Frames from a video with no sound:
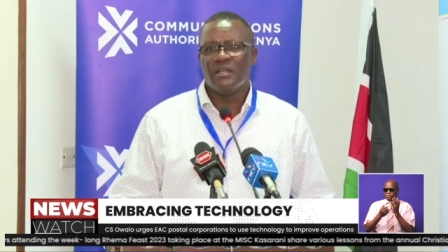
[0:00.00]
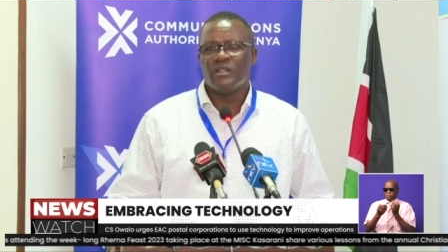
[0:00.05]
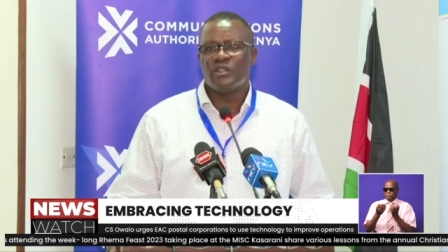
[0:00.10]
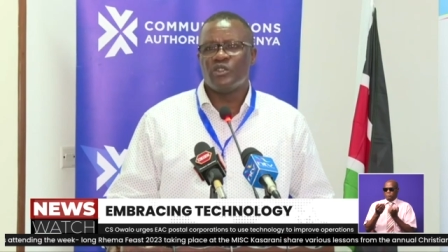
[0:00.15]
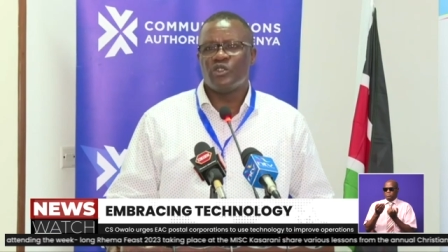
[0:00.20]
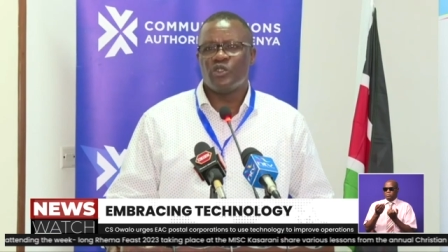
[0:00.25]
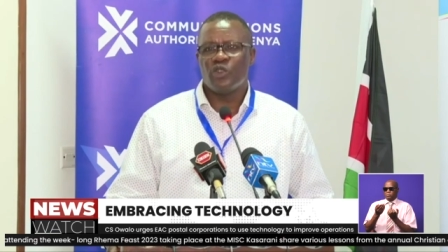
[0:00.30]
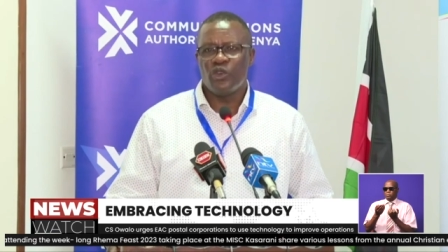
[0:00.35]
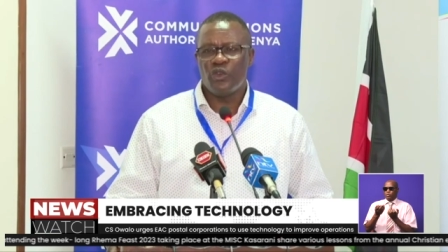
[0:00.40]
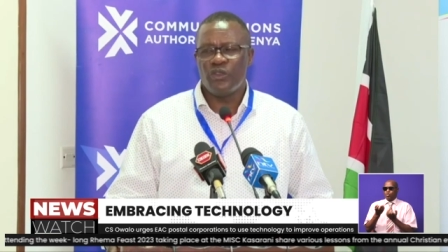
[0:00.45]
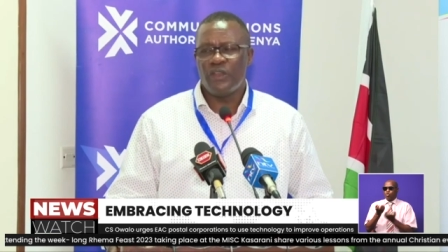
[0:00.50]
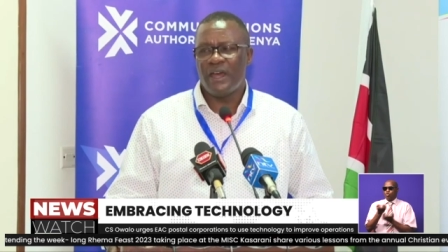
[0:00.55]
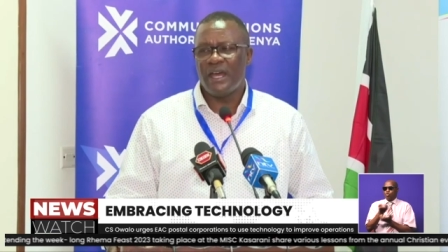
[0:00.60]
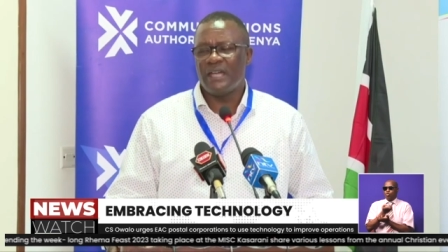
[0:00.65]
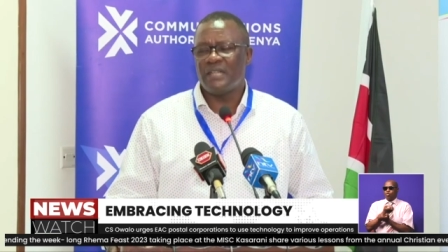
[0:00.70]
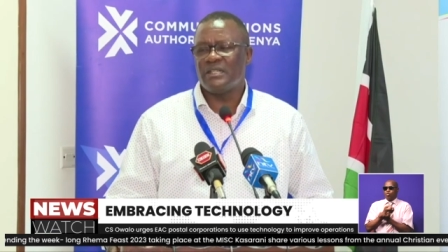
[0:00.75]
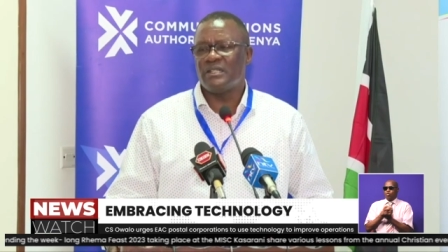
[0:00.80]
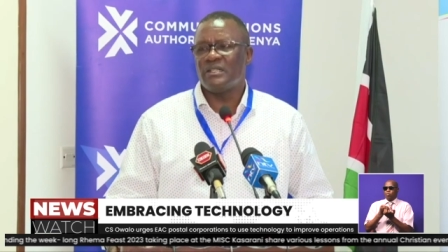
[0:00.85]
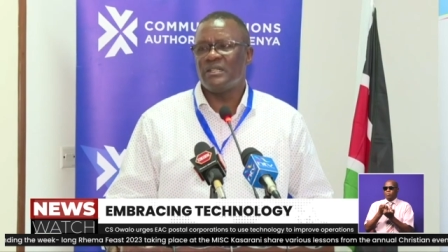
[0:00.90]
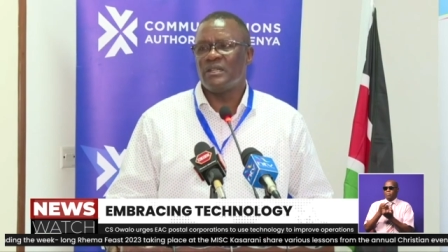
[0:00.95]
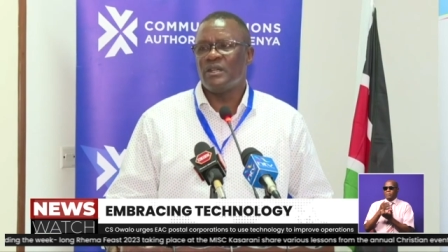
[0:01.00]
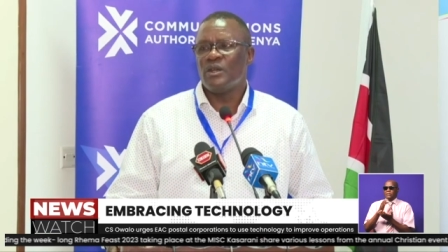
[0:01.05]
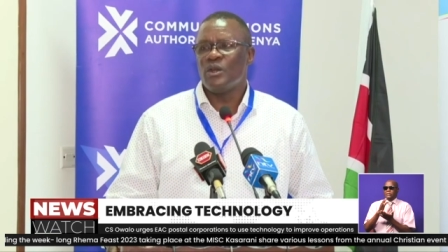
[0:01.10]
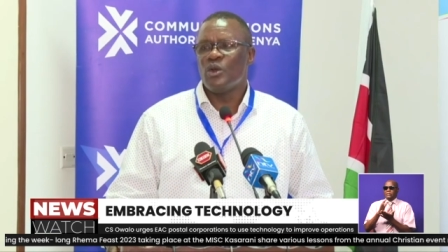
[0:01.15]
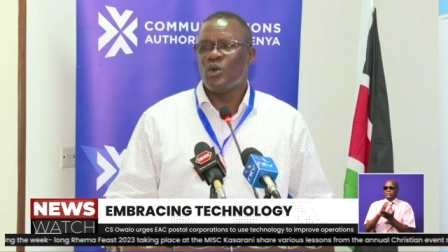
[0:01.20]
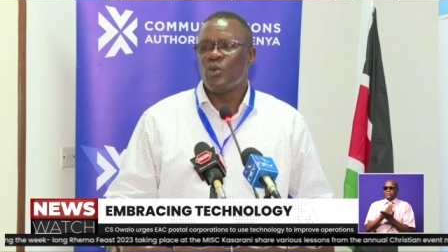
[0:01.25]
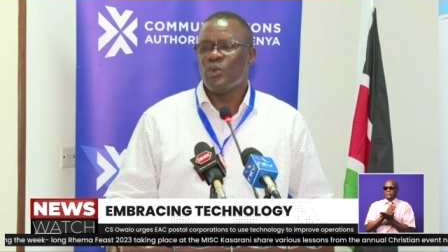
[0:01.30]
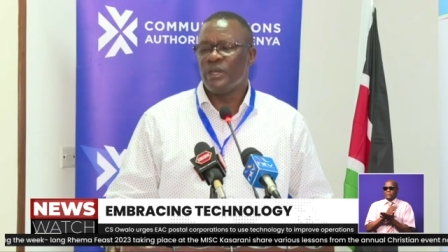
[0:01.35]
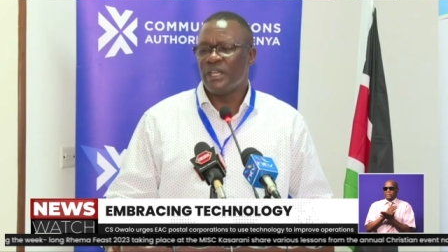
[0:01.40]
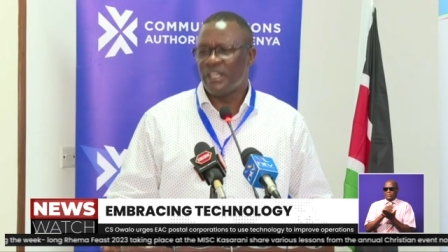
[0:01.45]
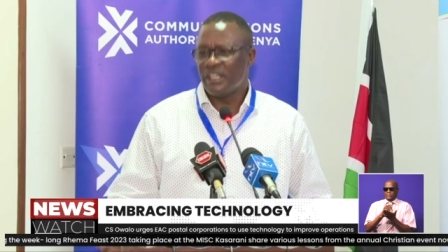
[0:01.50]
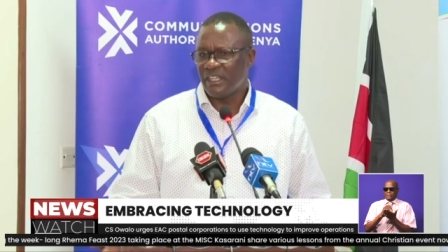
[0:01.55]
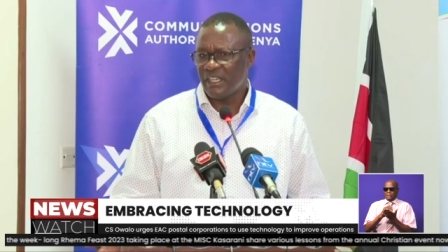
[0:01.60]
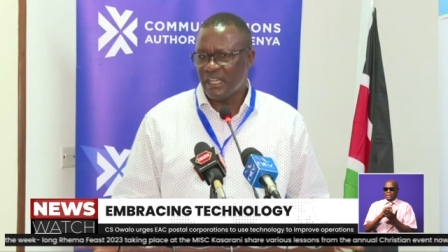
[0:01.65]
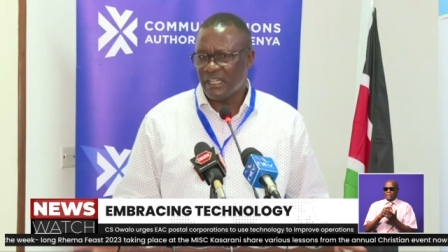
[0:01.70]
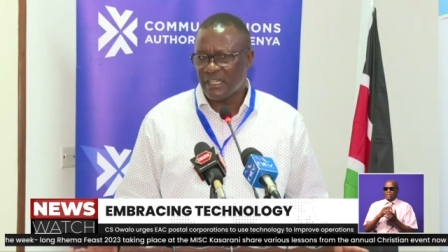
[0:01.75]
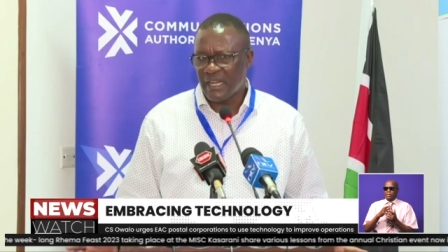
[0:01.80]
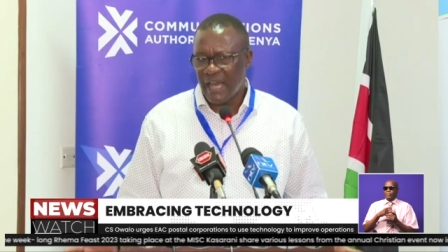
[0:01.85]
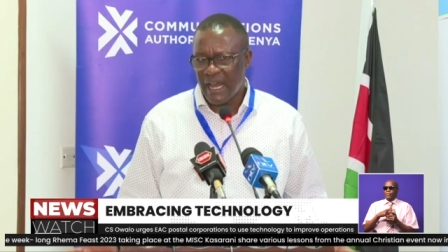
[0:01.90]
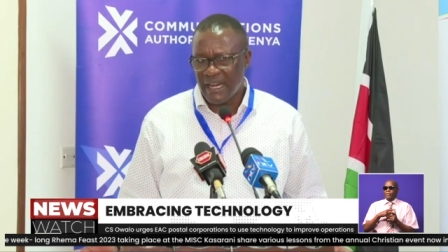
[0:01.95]
so that we
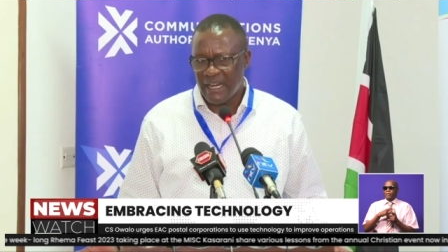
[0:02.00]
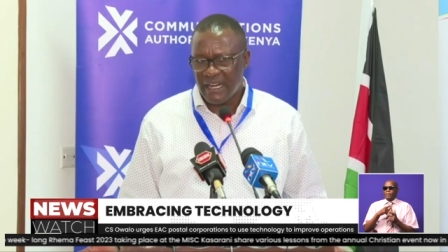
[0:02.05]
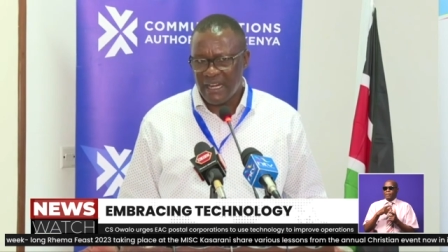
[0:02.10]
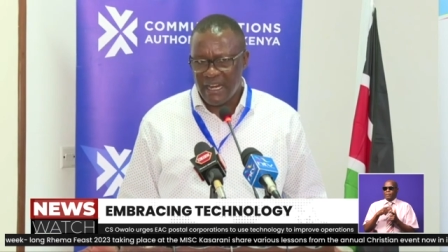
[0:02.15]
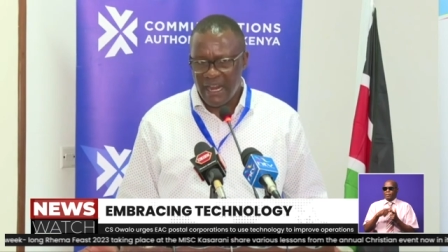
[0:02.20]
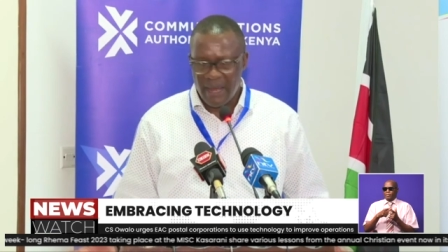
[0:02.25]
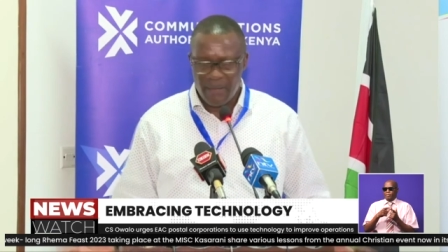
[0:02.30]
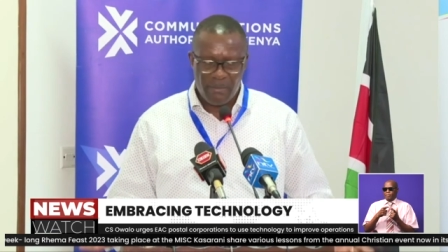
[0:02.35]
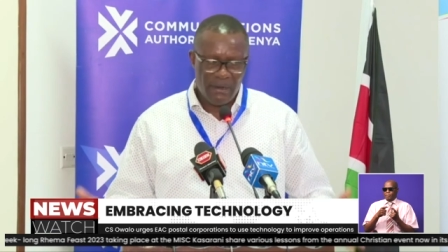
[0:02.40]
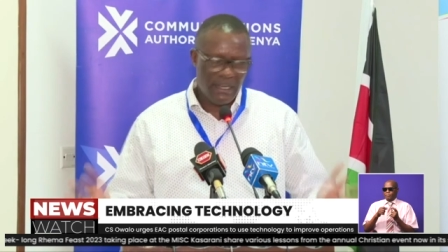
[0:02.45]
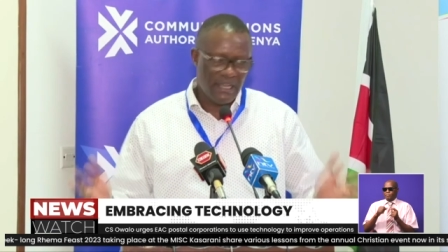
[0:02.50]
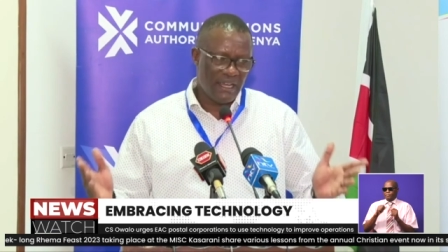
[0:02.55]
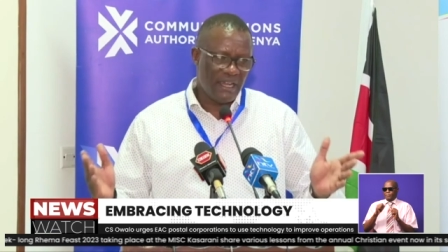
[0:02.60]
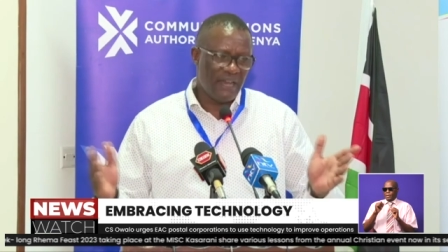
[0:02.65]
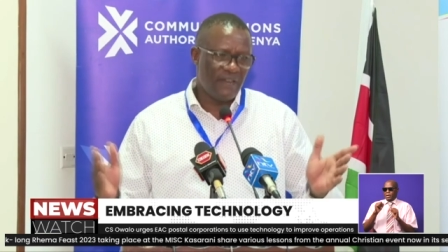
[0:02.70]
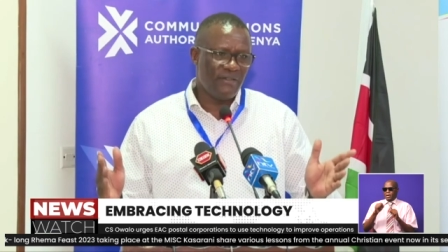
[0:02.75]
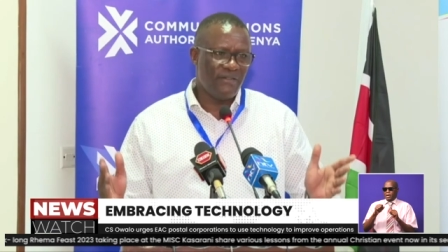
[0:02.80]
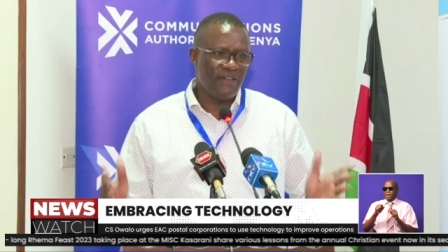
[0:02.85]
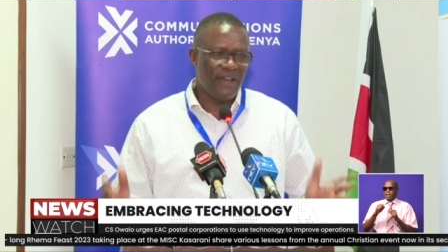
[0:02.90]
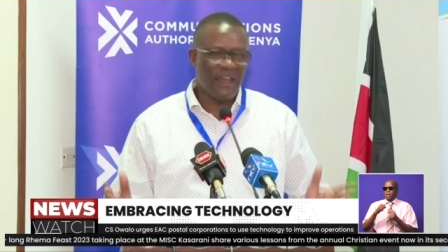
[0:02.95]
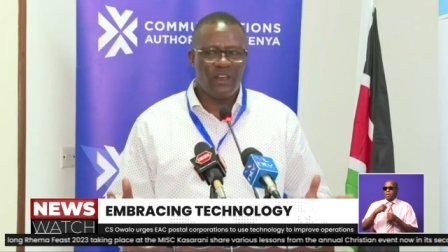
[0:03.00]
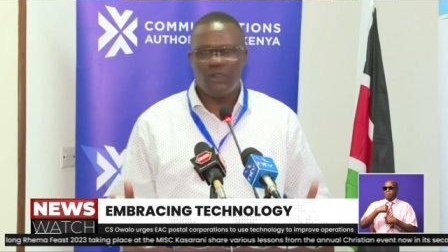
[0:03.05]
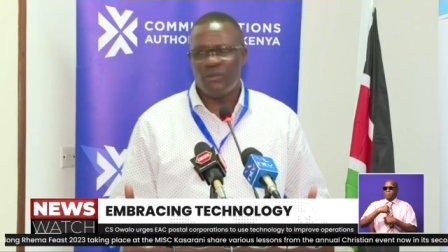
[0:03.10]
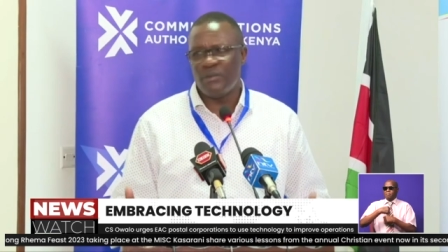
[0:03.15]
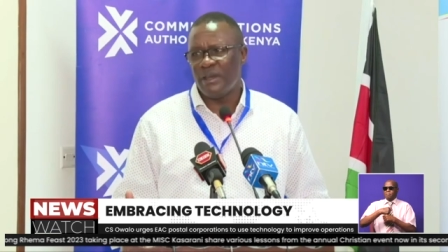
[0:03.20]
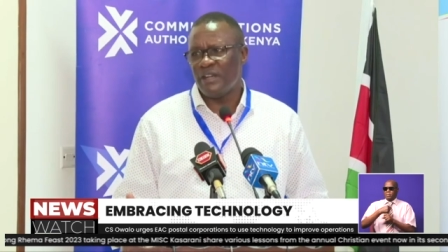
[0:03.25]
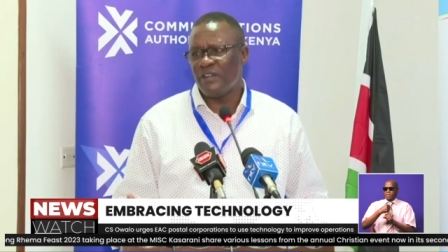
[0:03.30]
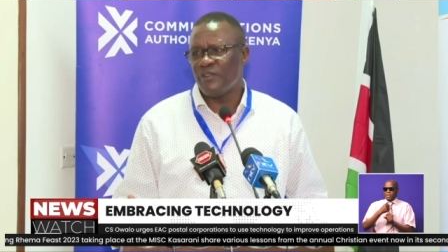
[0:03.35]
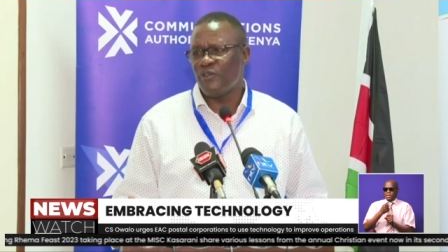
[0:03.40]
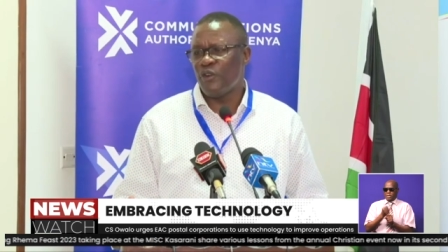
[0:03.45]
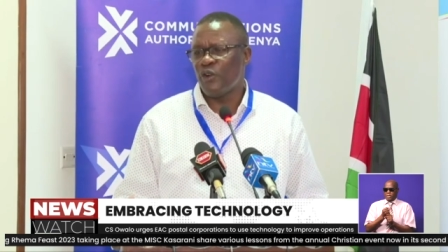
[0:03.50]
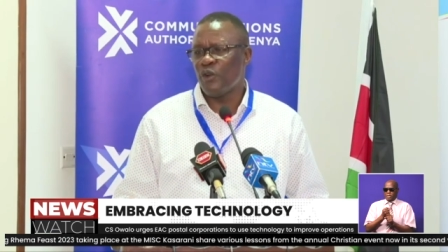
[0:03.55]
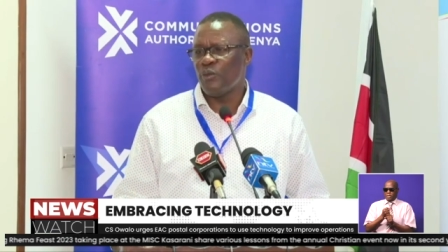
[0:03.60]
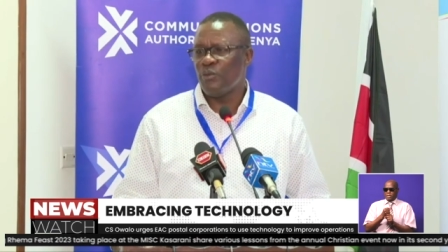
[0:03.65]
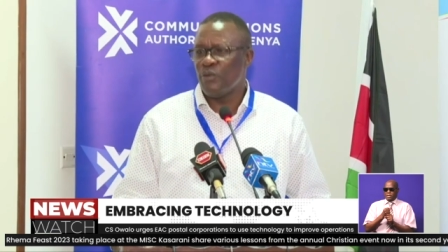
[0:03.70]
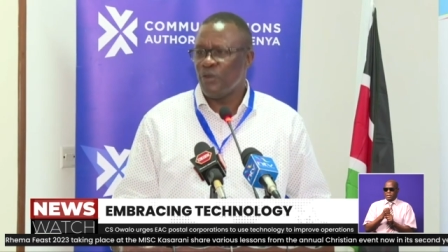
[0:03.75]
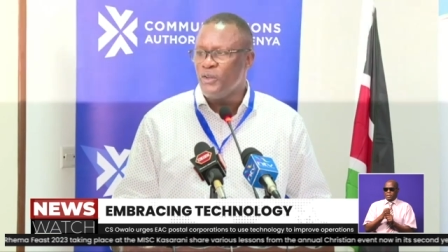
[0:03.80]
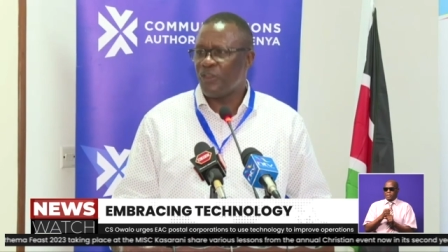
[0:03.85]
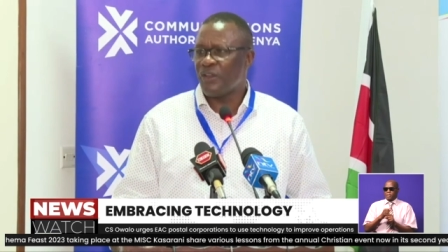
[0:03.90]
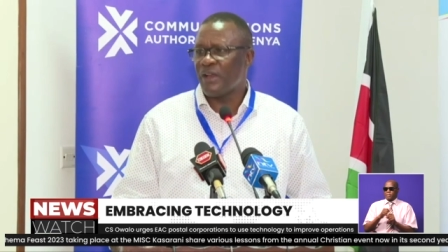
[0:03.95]
create an enabling environment for
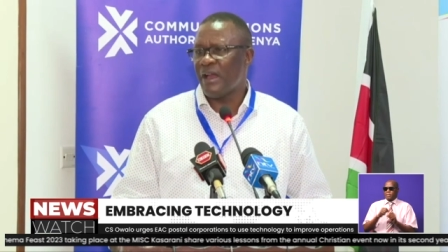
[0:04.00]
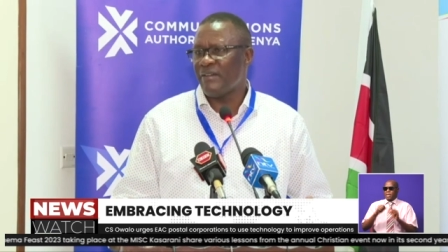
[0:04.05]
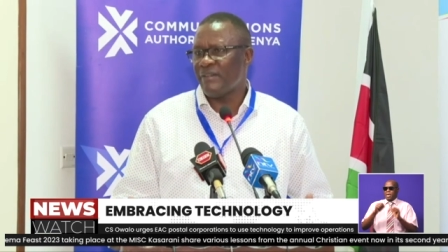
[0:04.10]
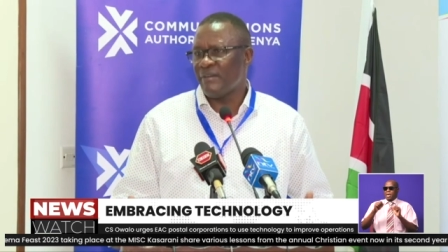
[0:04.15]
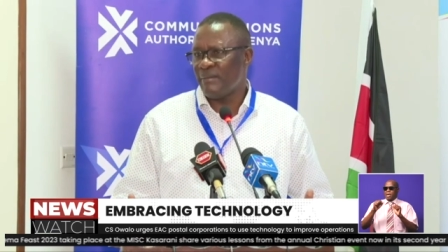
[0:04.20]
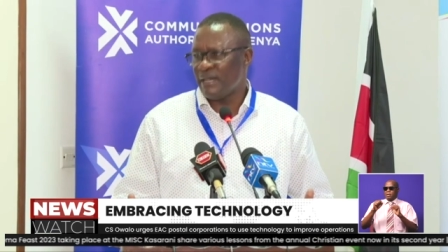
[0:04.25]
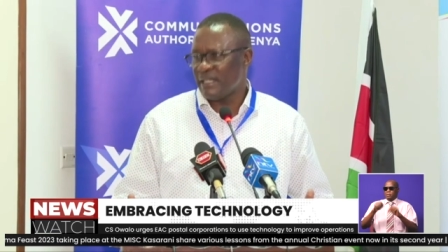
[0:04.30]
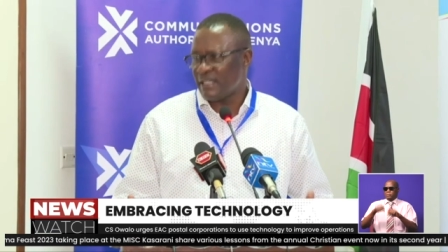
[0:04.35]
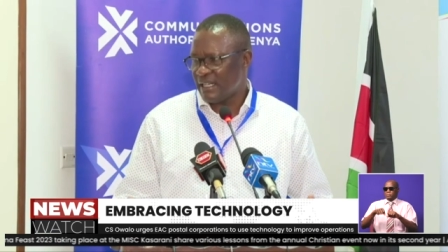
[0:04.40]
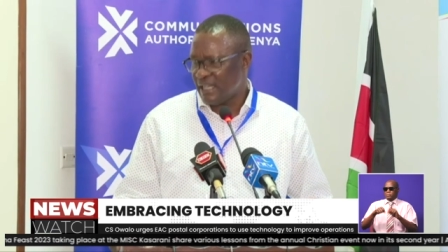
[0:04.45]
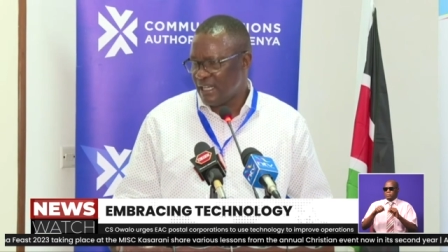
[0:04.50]
both government